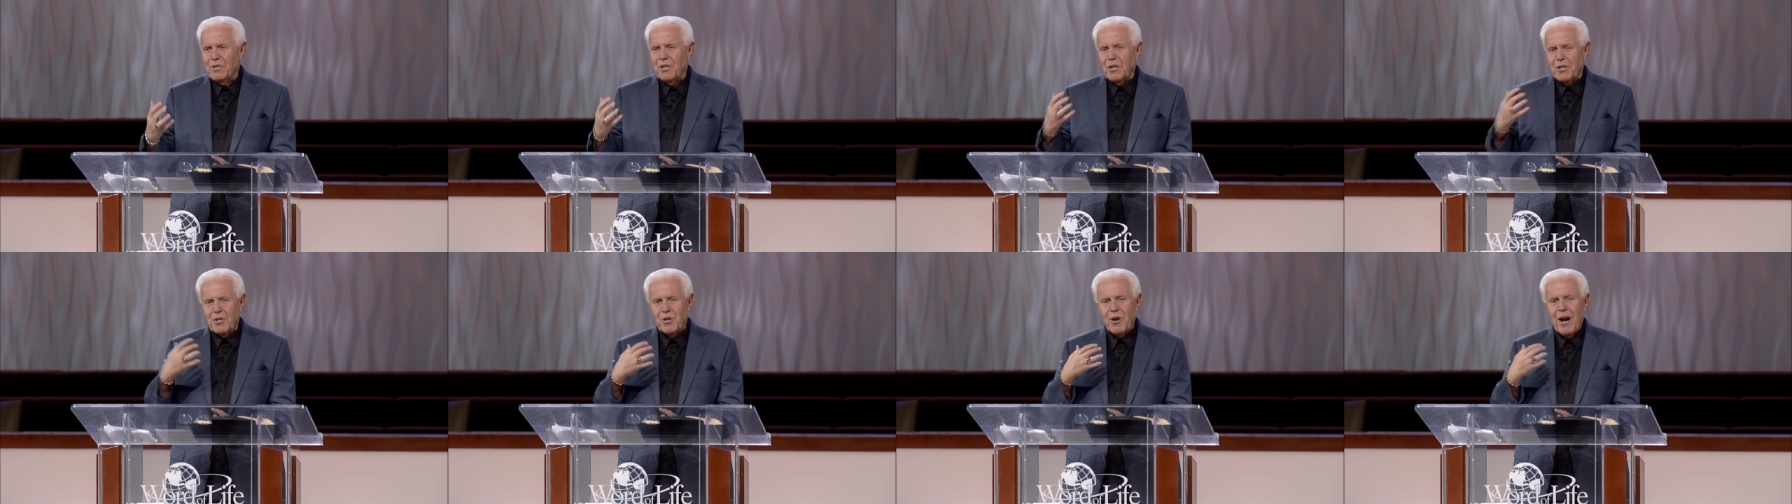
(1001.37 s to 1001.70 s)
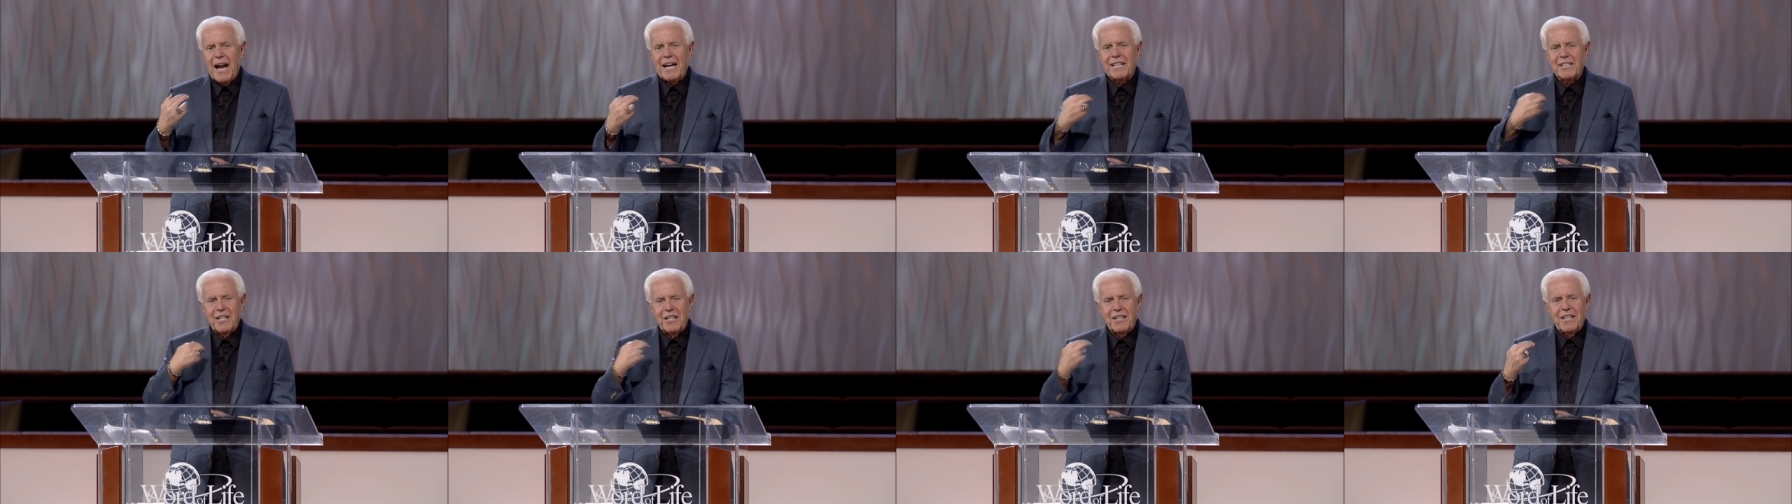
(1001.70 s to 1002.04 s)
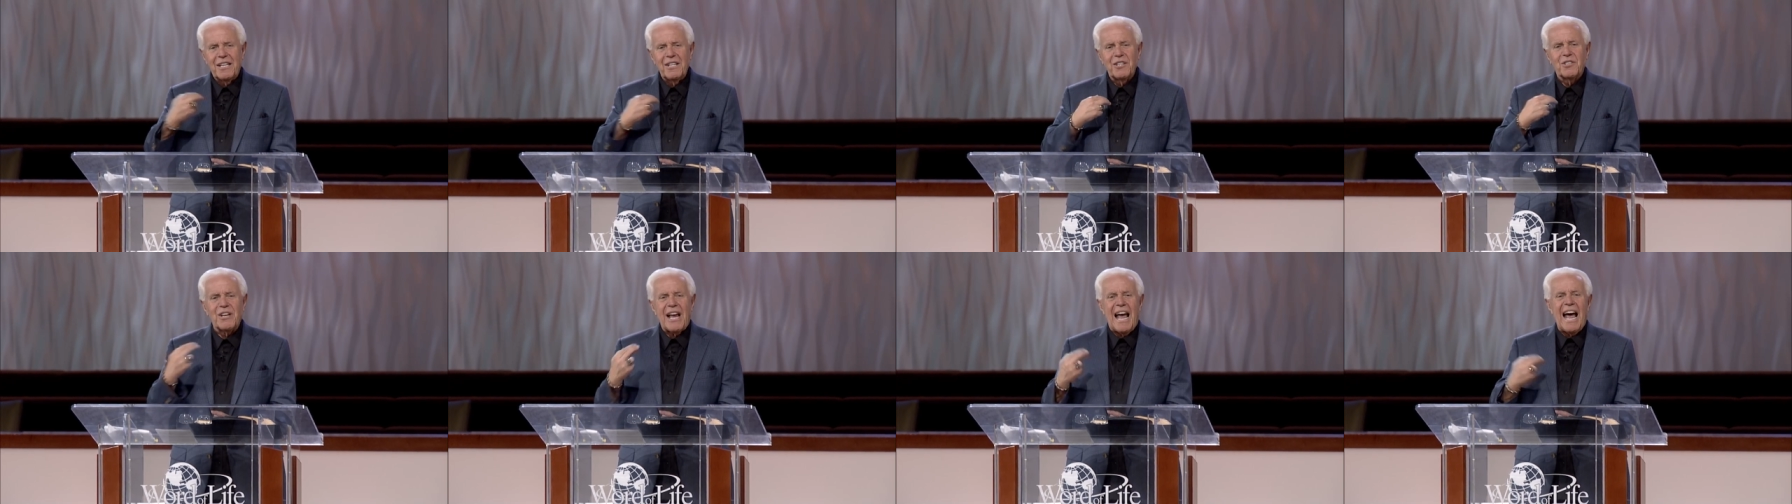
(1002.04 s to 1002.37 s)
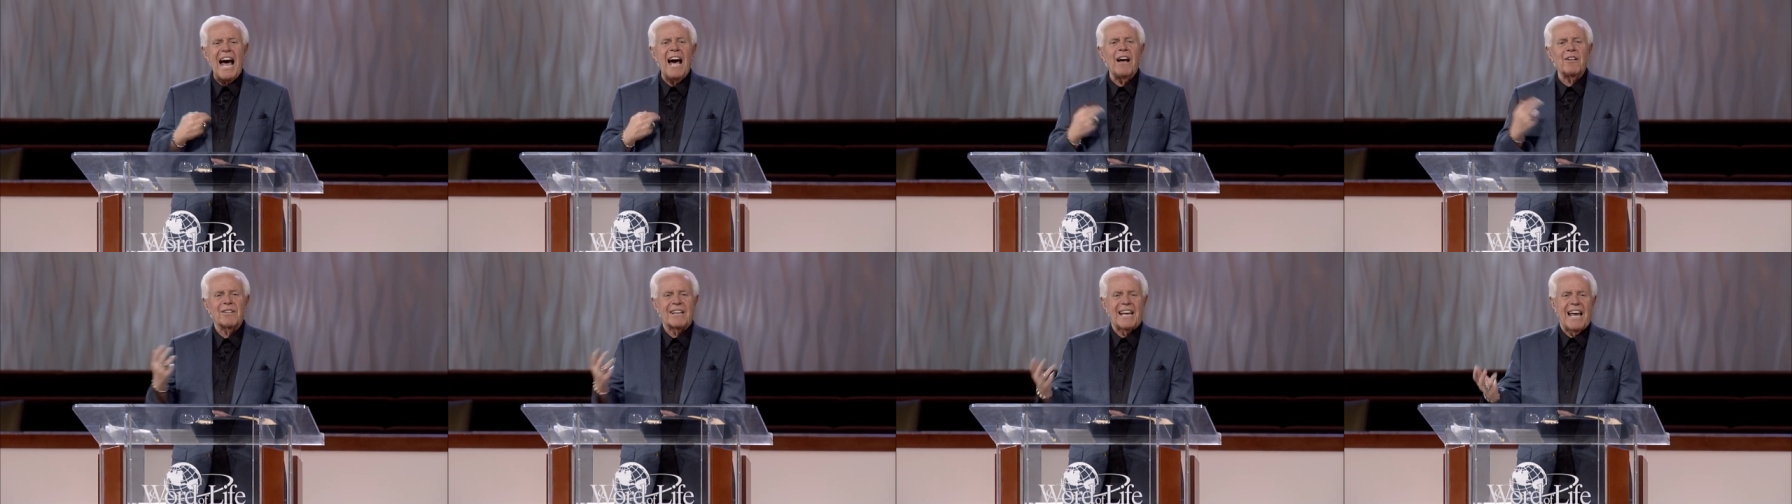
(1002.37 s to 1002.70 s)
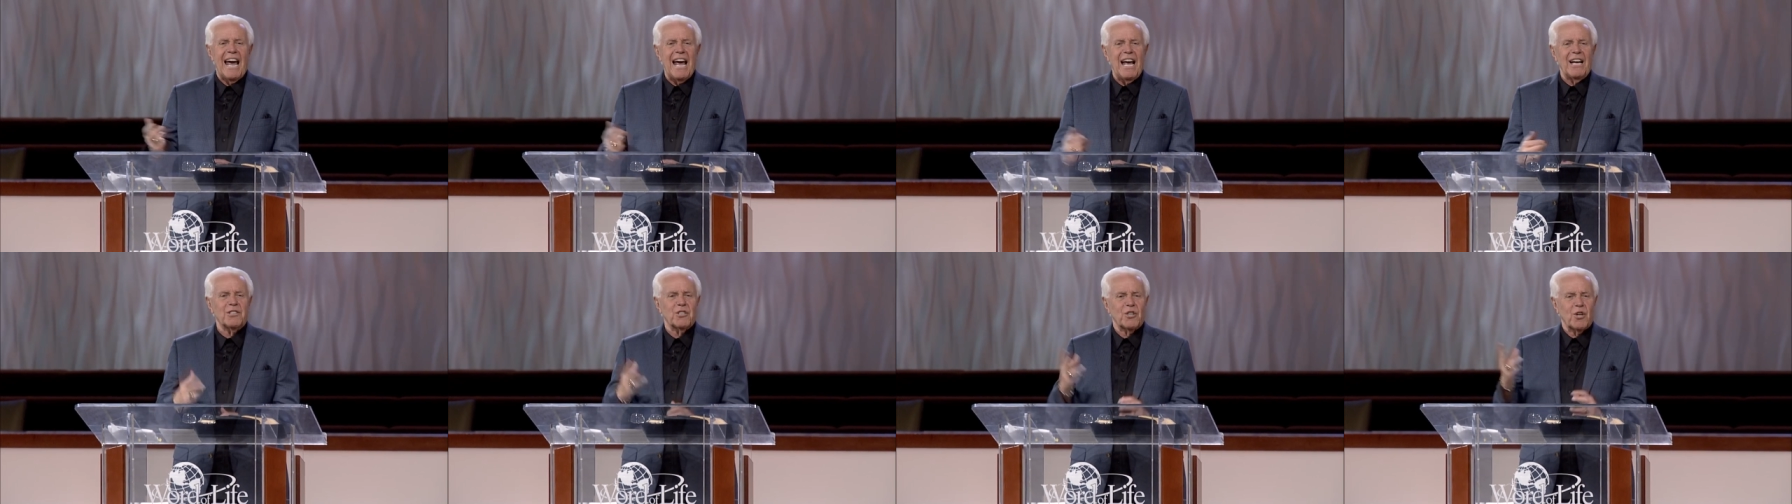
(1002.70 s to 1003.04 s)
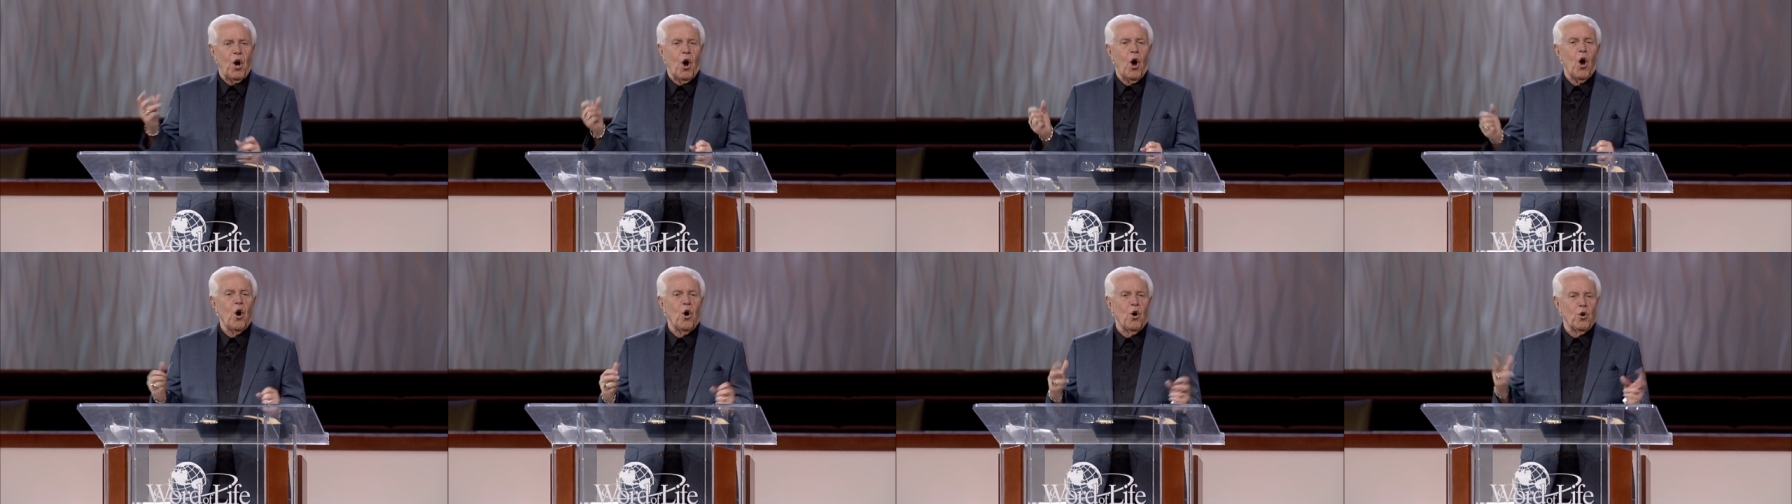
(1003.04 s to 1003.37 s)
attracted to this outcast
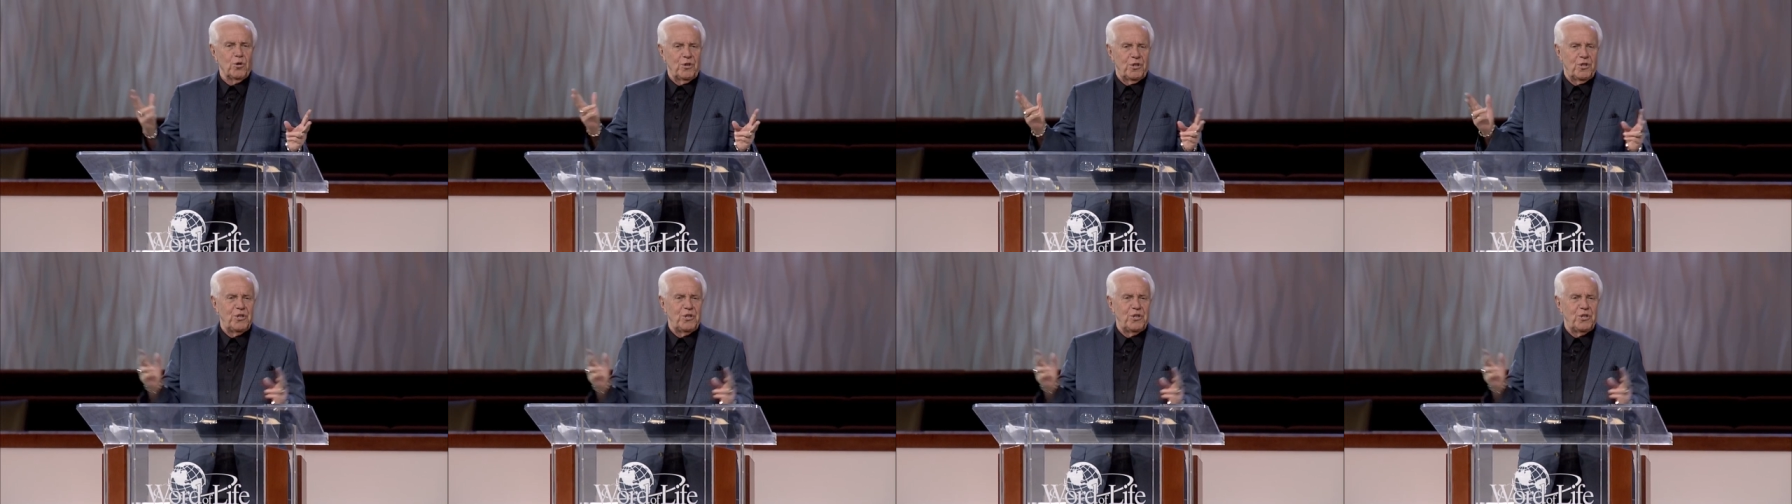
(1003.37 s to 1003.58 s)
called